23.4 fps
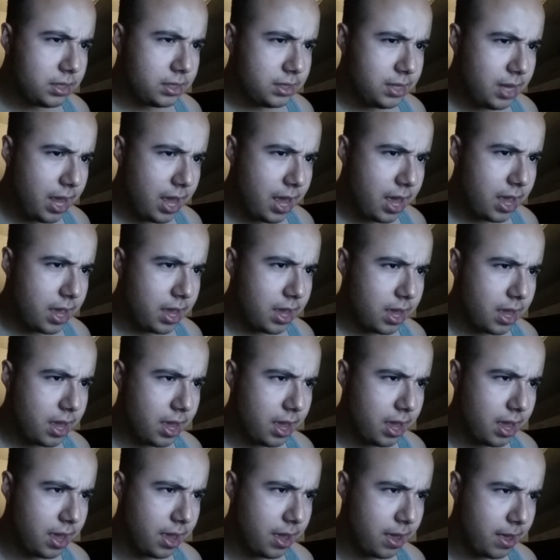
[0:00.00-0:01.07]

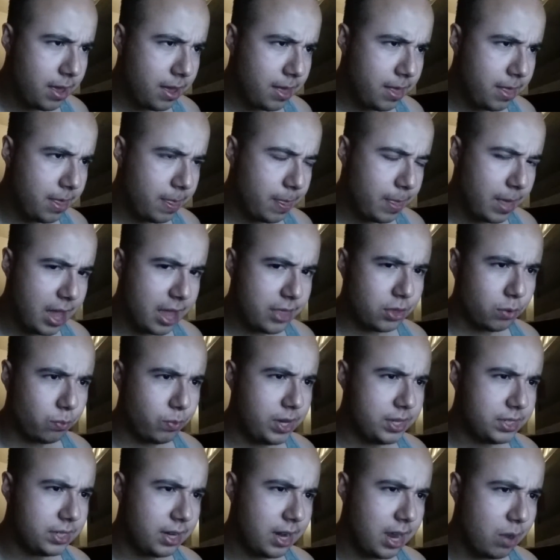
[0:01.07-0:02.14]
say that the
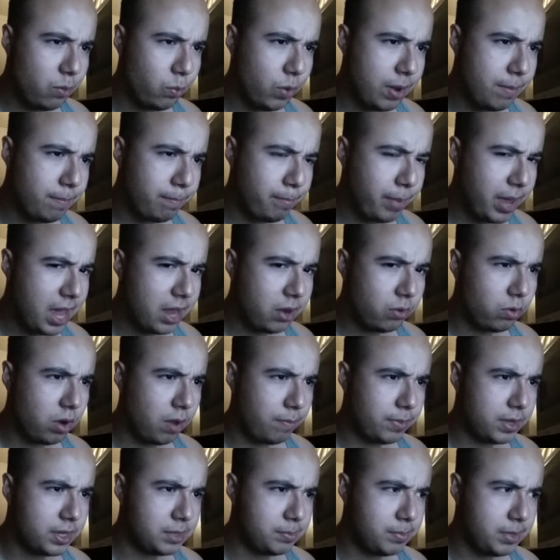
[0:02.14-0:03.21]
reason I went
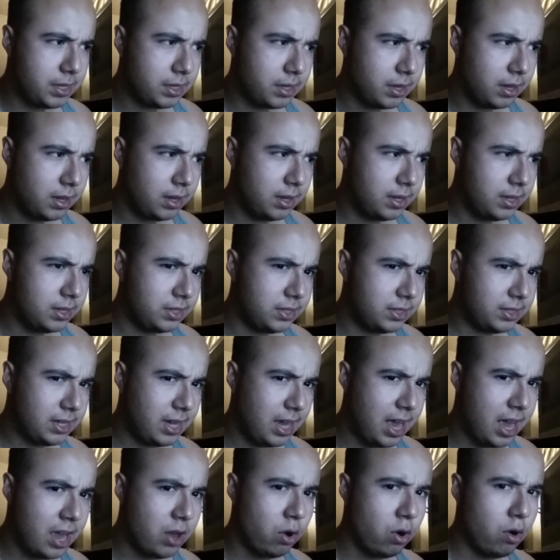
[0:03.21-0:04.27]
bankrupt is because
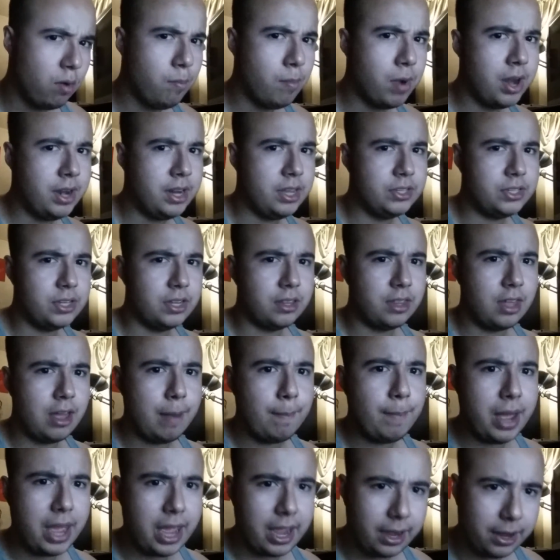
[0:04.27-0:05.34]
I owe money to the
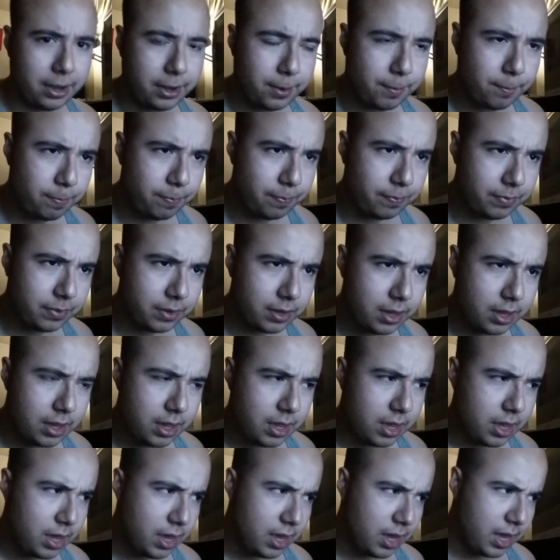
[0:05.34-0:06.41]
bank.
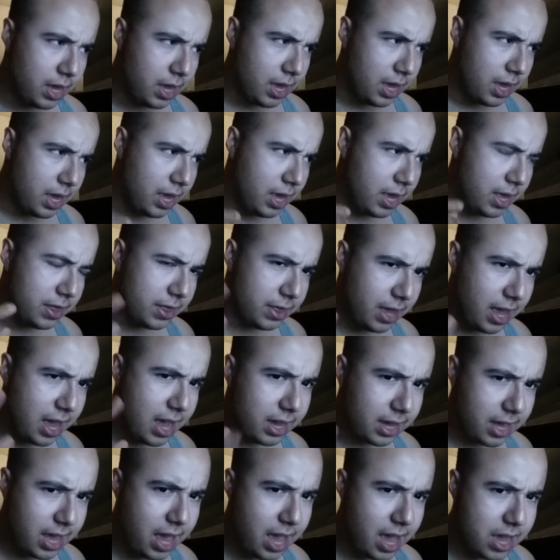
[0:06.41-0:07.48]
In
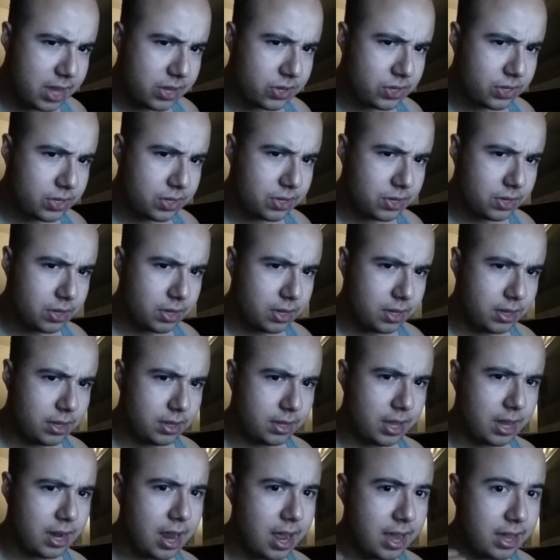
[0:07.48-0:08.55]
that case,
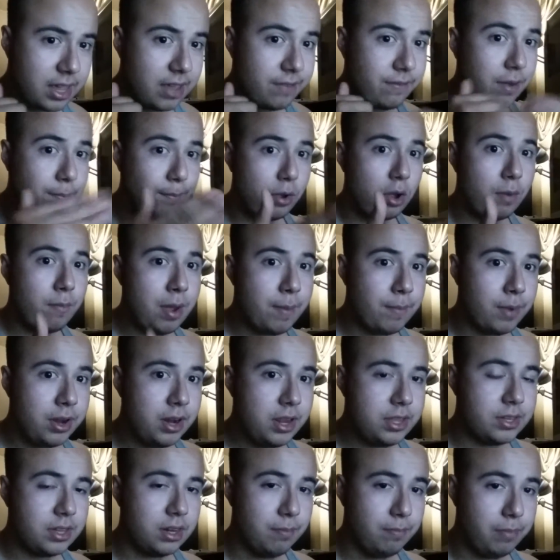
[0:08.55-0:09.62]
then I give up all my
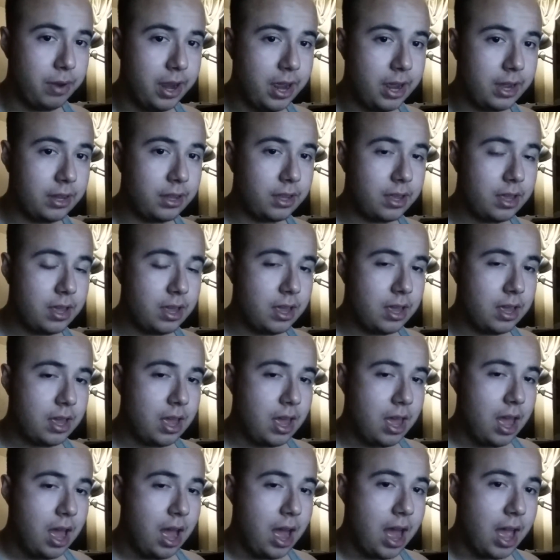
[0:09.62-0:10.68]
money to the bank,
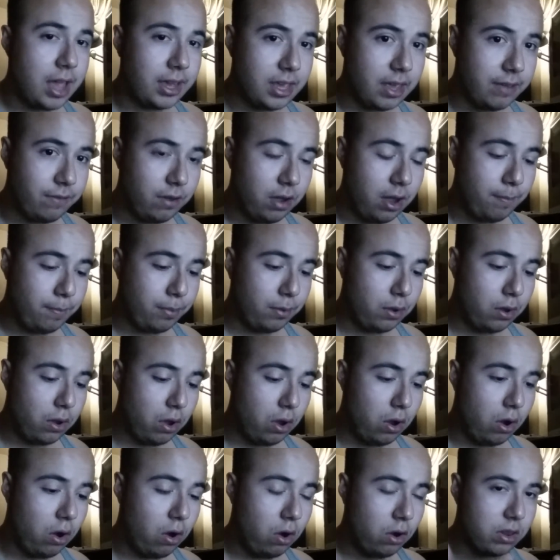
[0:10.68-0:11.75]
I give up
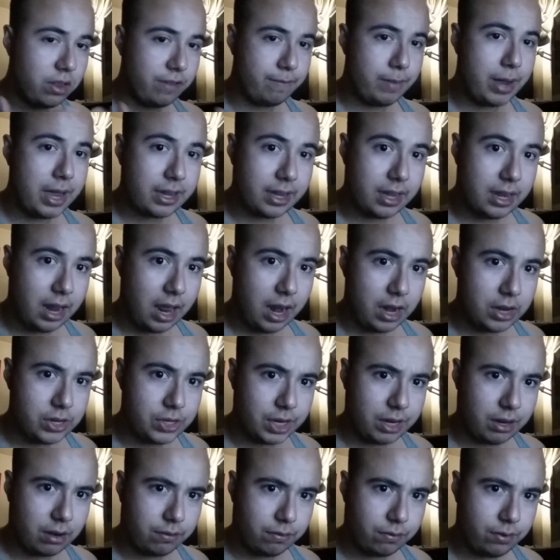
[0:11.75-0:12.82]
all of my get out of
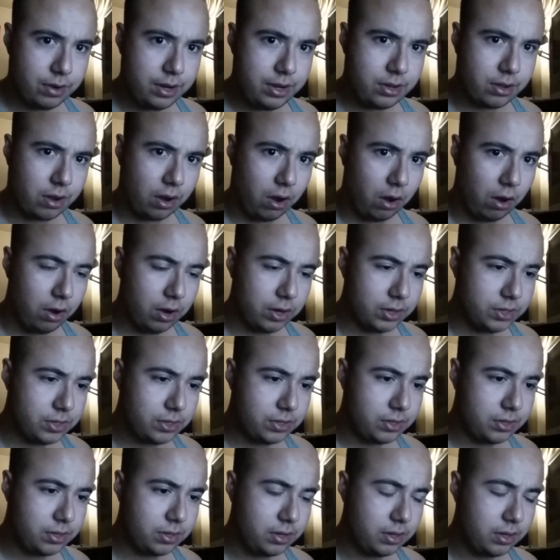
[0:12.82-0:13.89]
jail free
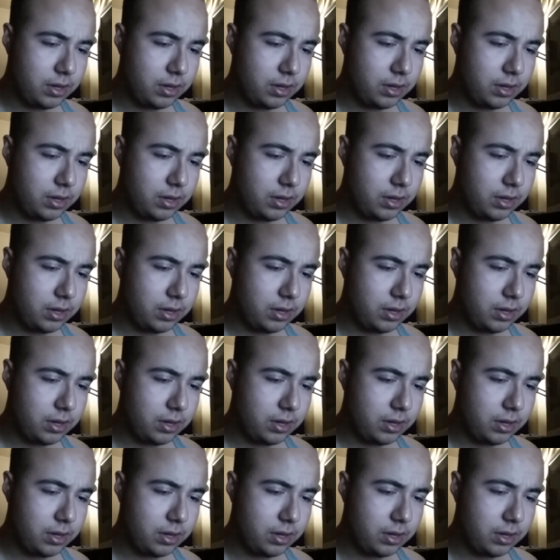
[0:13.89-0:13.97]
cards,